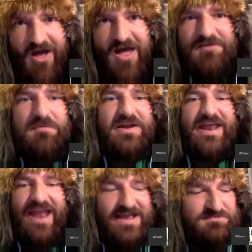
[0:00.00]
on
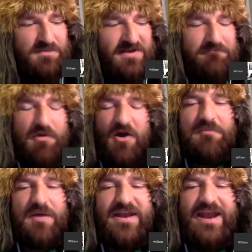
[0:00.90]
Monday part of
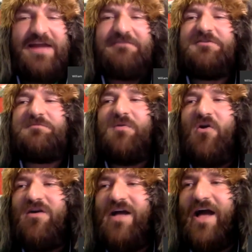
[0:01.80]
Monday Night
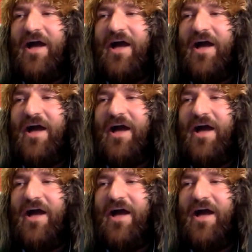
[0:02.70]
Football